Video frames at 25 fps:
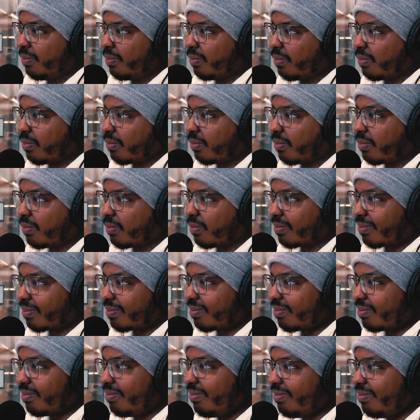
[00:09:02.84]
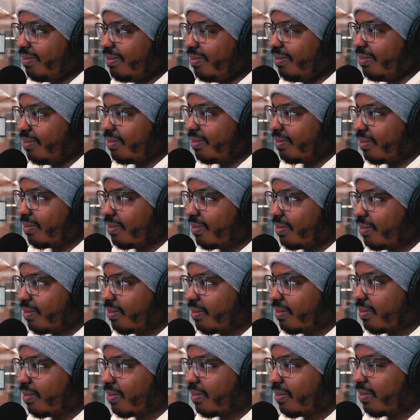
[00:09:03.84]

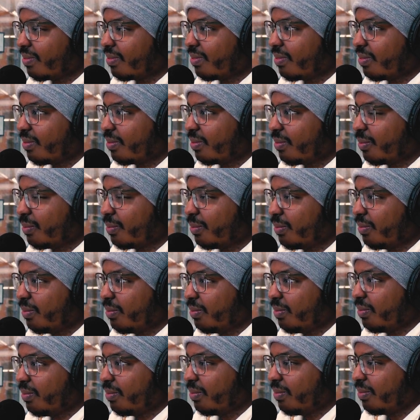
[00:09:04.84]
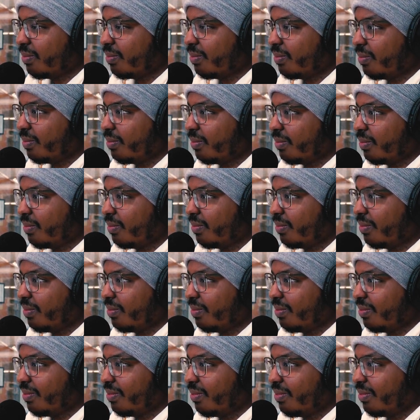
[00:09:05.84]

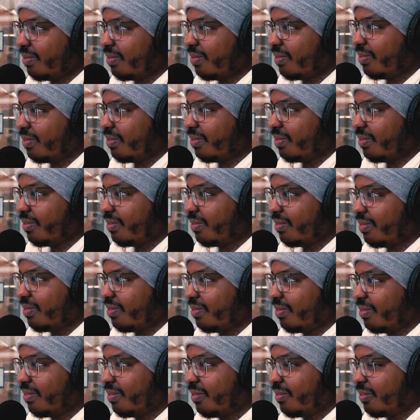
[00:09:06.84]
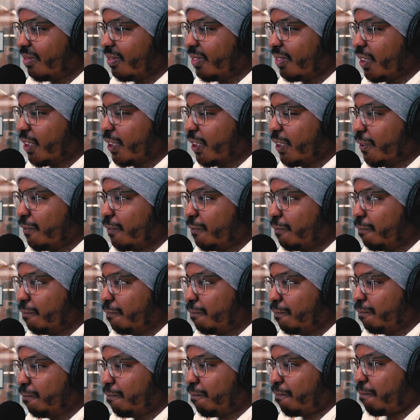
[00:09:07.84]

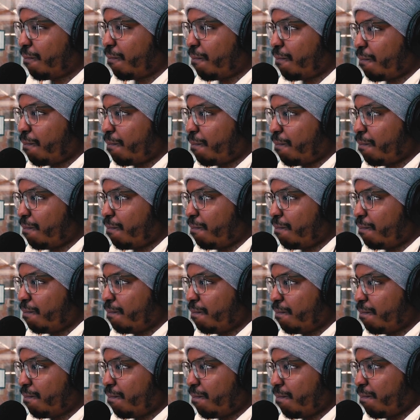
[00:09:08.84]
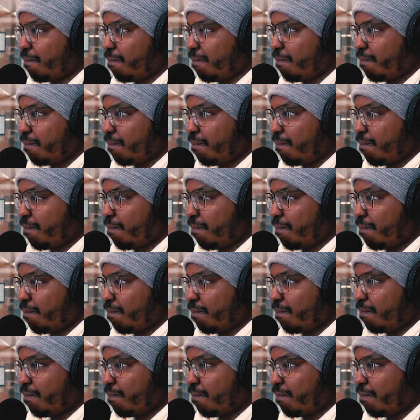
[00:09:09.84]
The person shown says nothing.